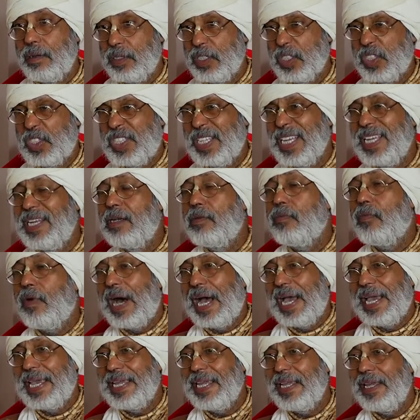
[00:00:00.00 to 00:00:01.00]
seen
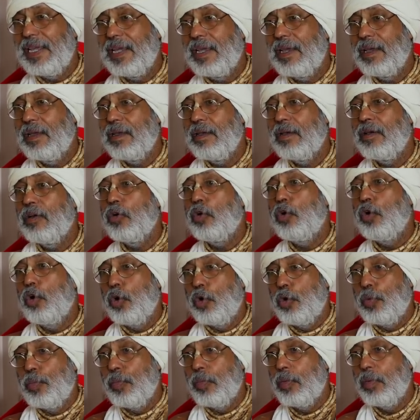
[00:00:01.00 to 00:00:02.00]
by
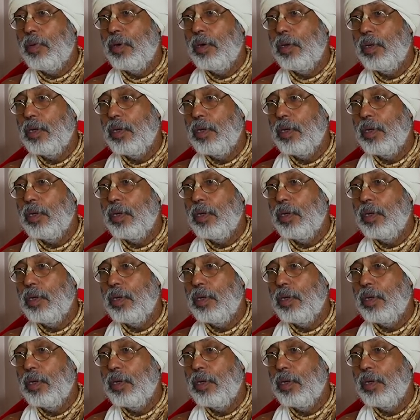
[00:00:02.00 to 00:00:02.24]
whom?